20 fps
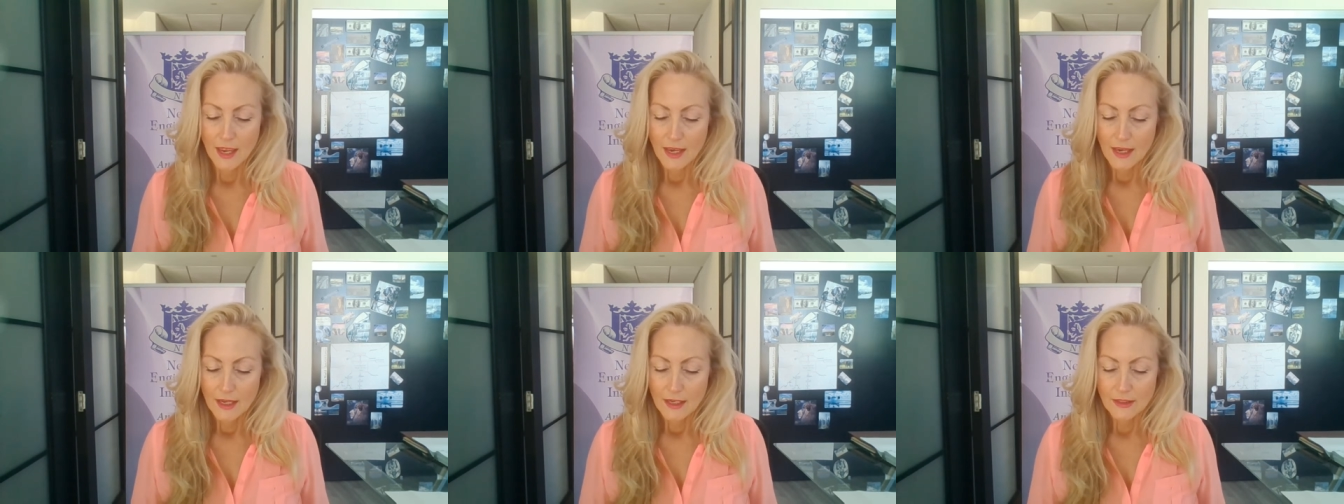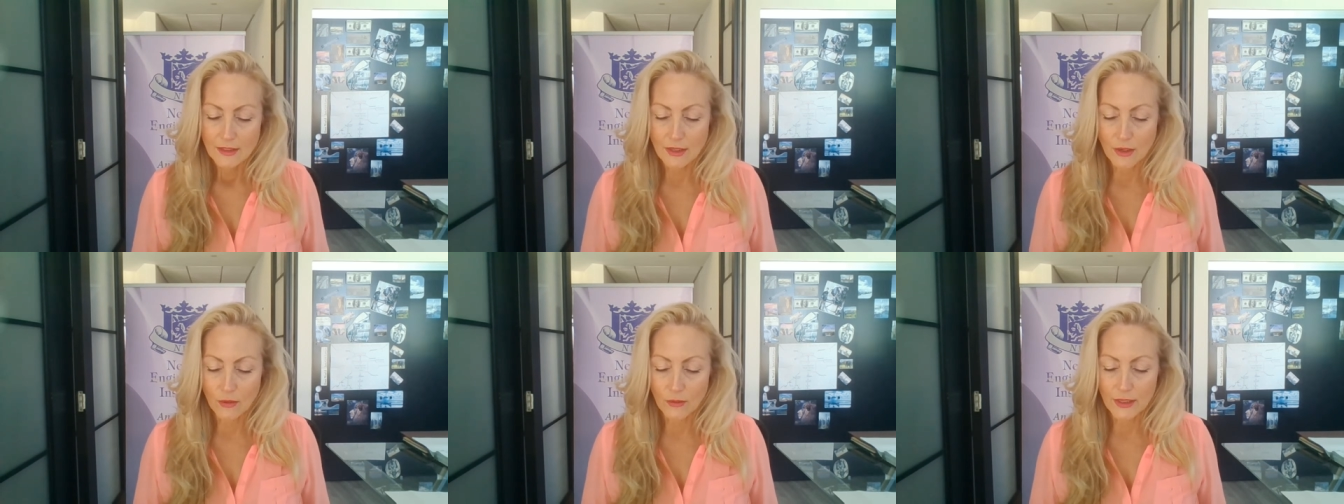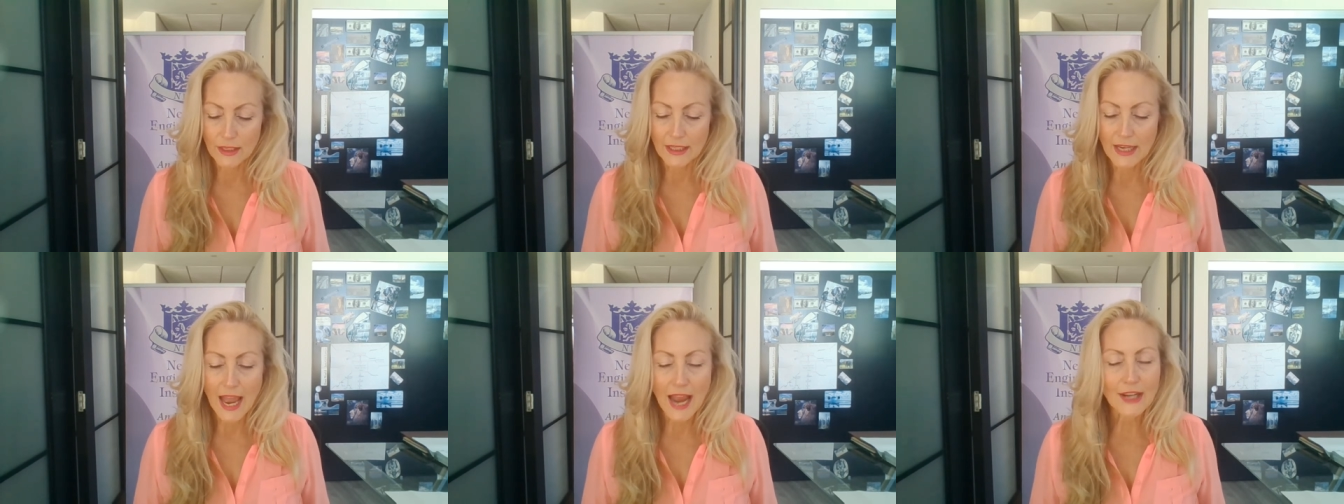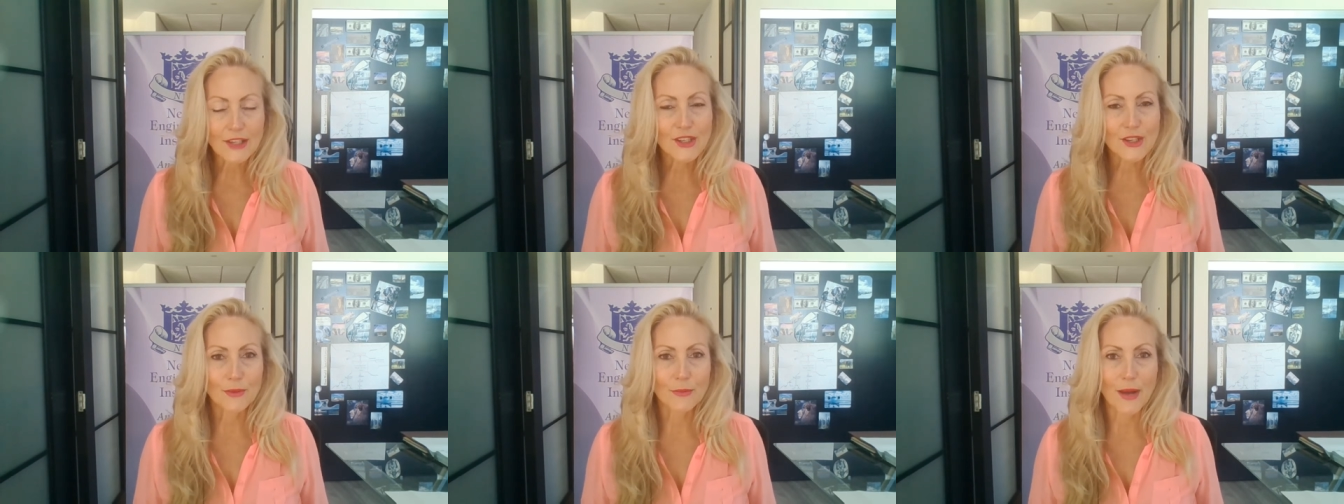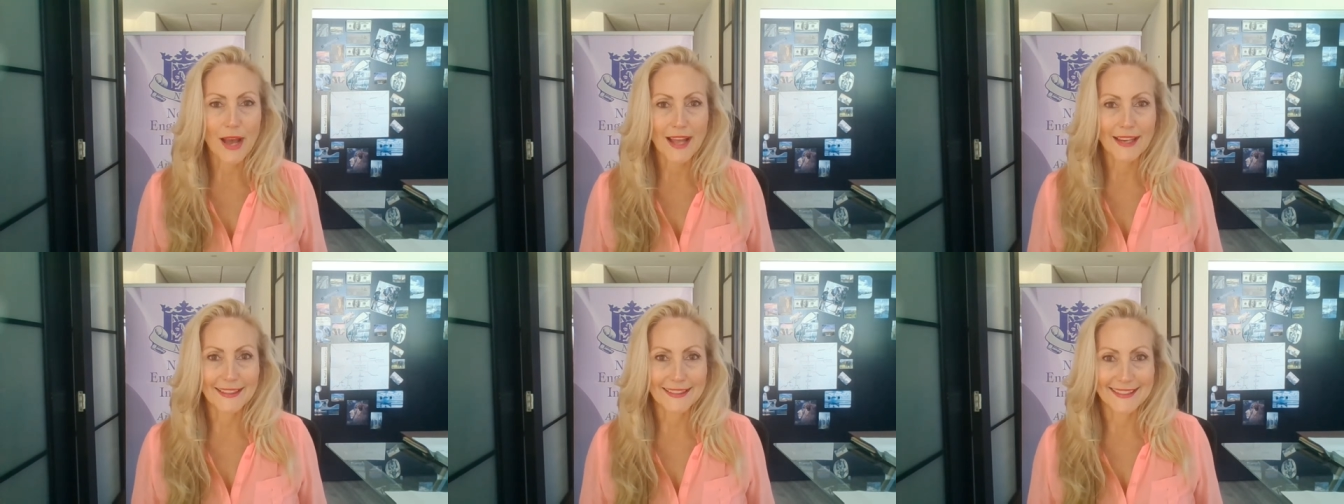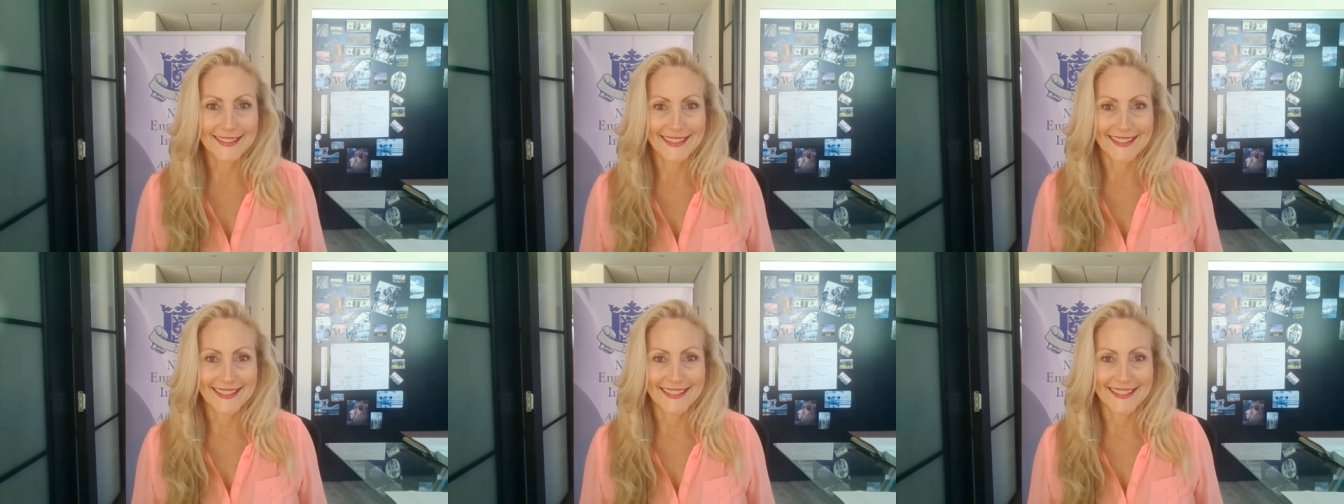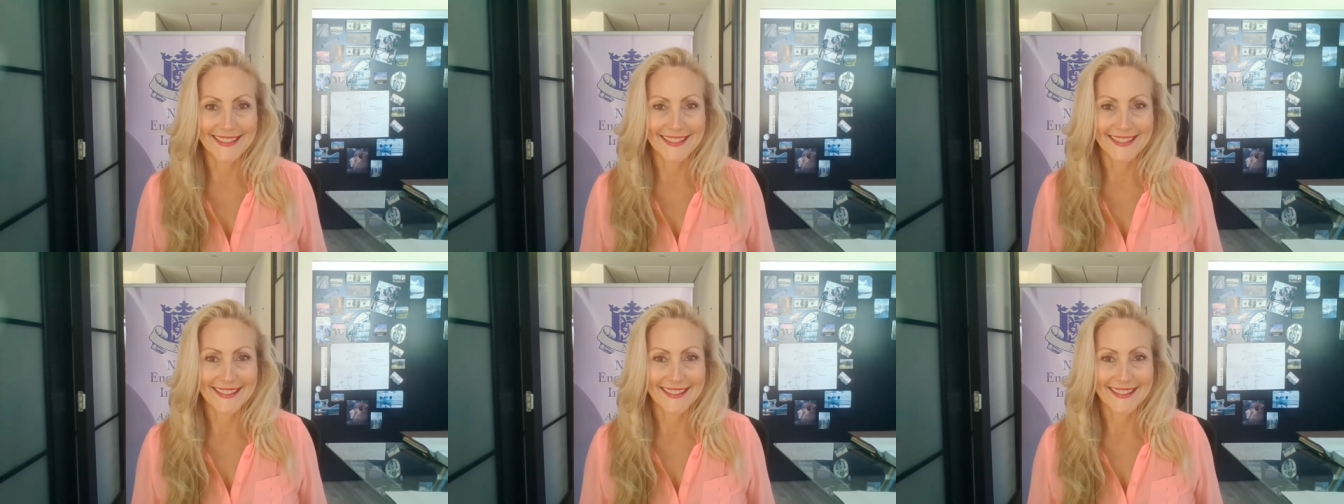So in
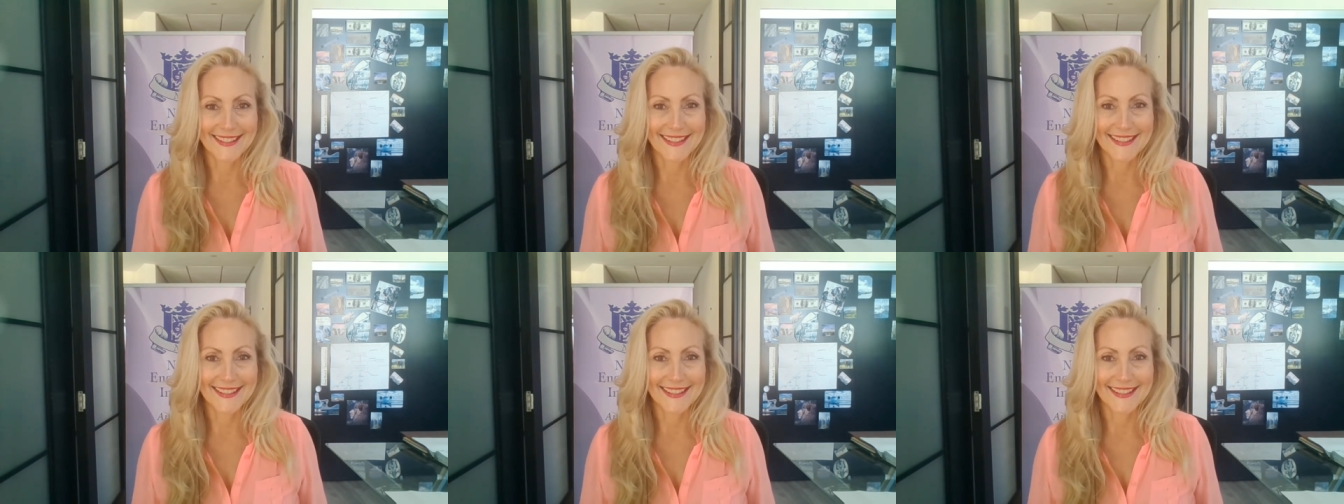actuality,